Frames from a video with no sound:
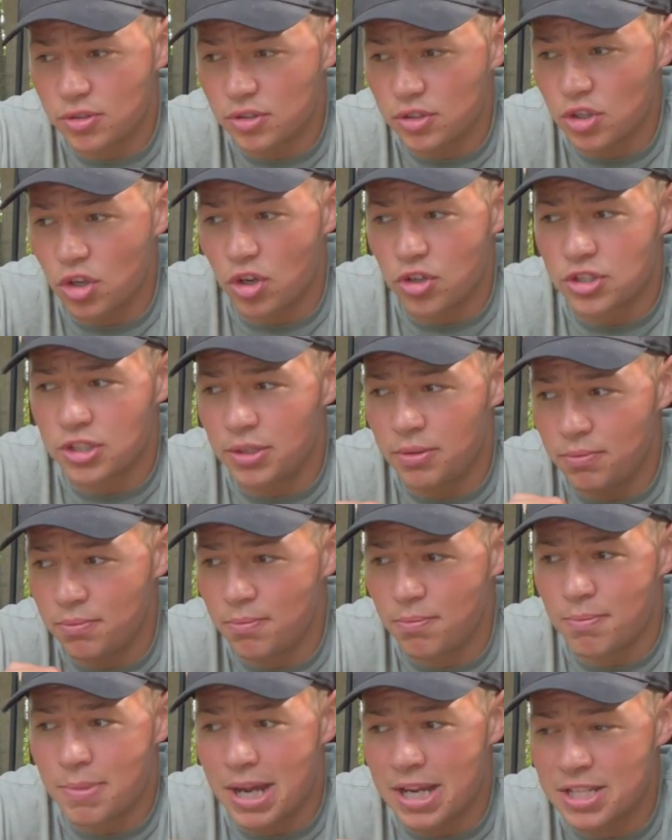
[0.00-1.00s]
causing
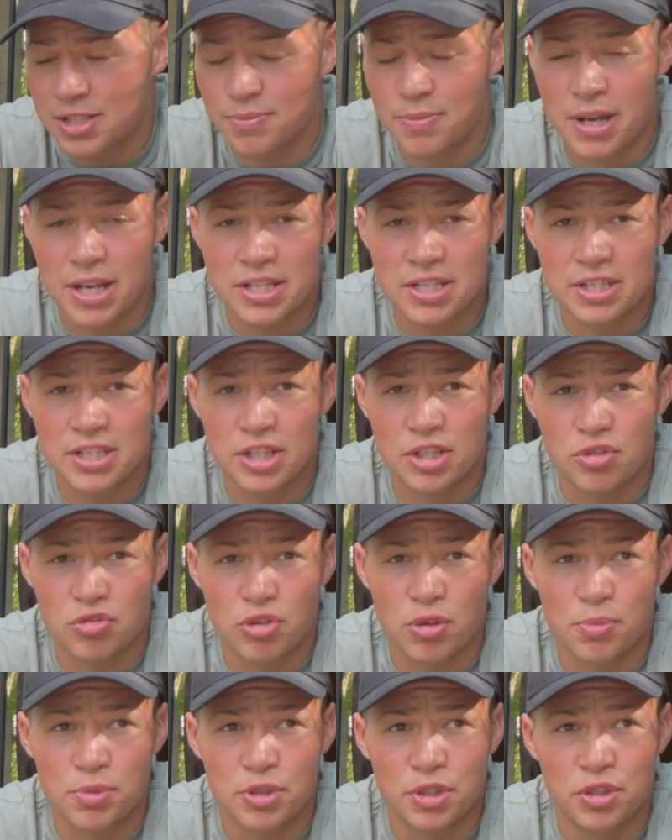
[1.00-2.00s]
mass
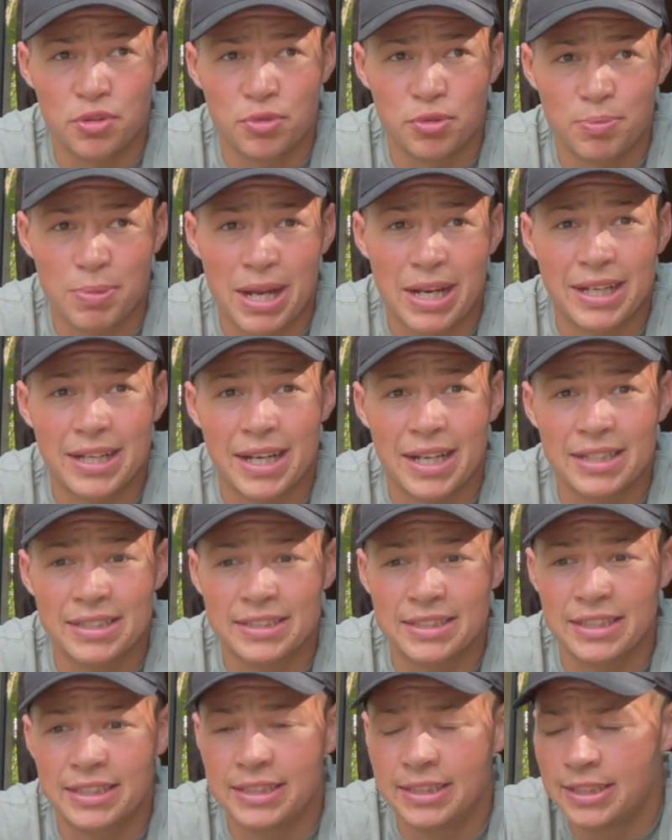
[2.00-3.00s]
disruption by
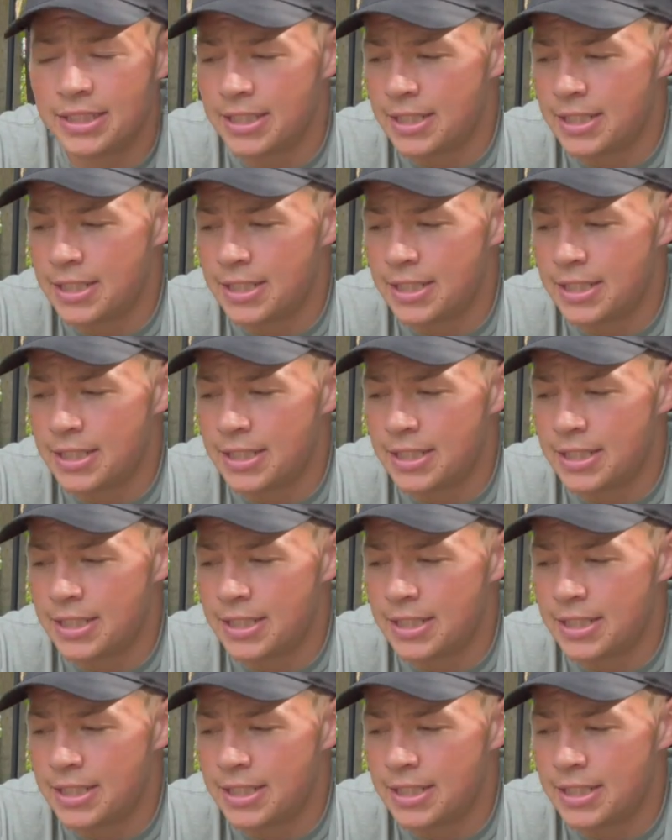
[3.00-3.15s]
casting.